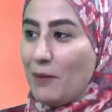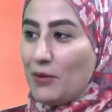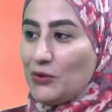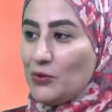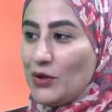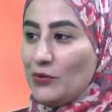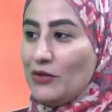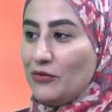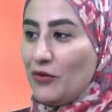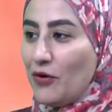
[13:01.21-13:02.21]
But when
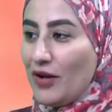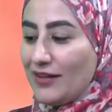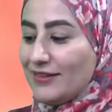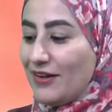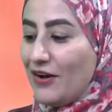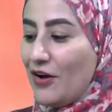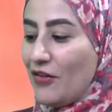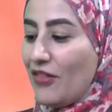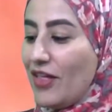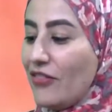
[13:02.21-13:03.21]
we focus
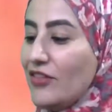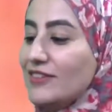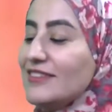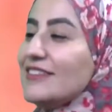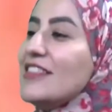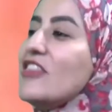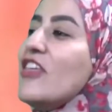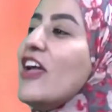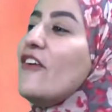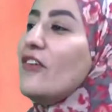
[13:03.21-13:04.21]
on this is
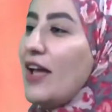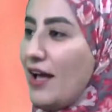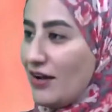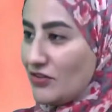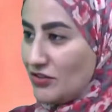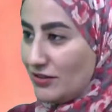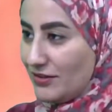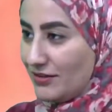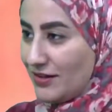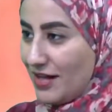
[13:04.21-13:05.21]
their reaction,
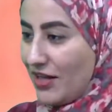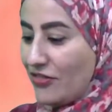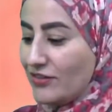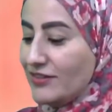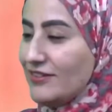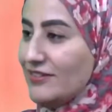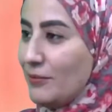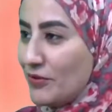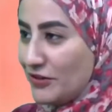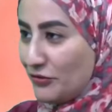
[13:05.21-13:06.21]
and this is
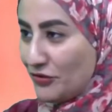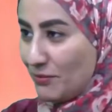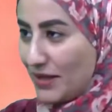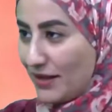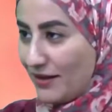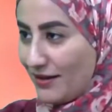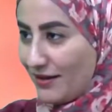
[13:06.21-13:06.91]
separate from me,